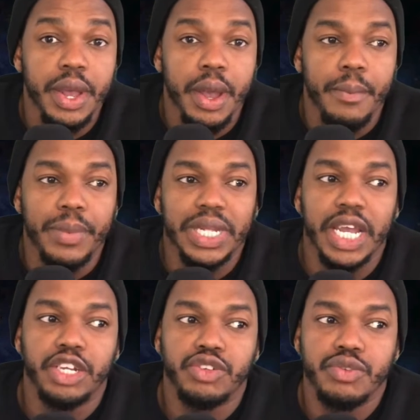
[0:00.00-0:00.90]
But
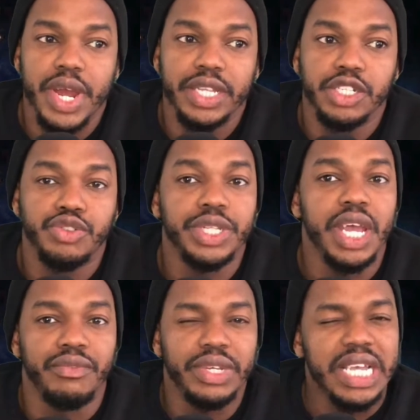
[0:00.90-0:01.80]
I try to treat
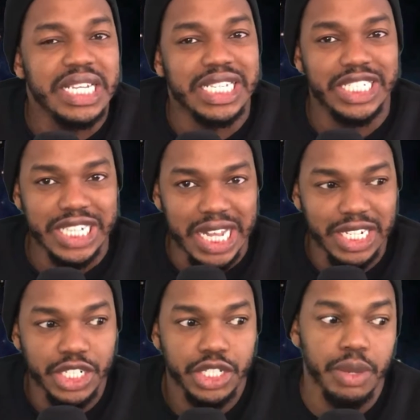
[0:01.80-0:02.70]
every day as a
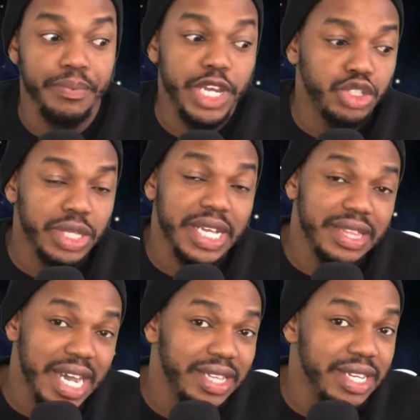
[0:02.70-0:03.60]
challenge to make sure
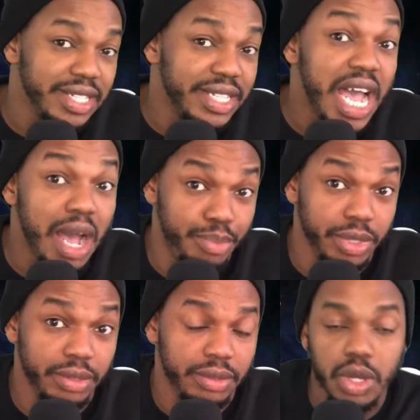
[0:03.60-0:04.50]
that that doesn't
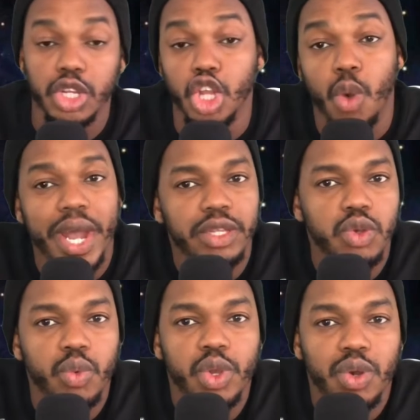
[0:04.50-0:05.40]
happen. Now, I
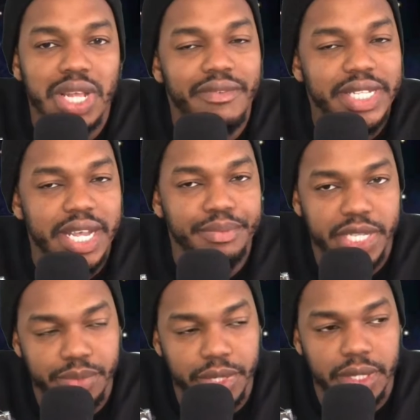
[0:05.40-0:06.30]
know we all have a
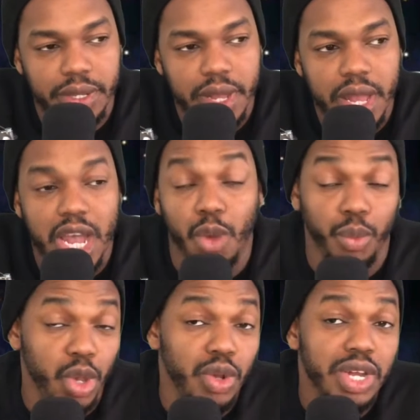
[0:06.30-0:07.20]
timetable. And
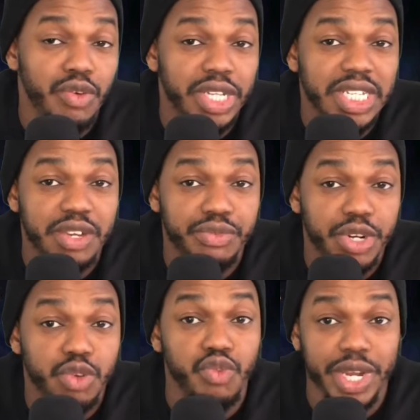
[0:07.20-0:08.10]
we all are running a
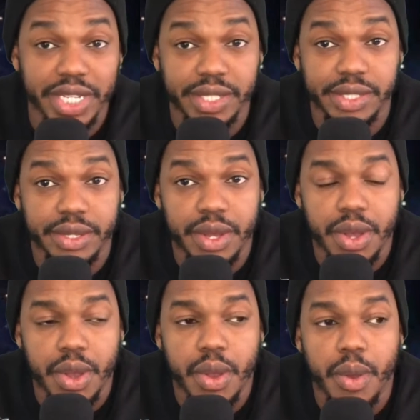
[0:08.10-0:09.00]
different race.
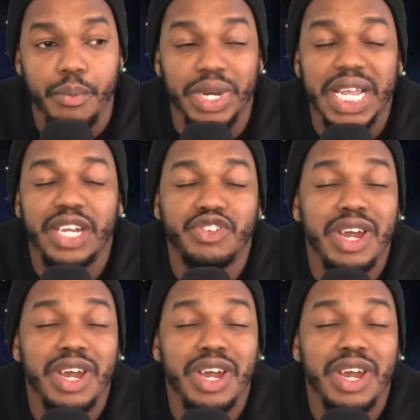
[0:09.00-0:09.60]
But I try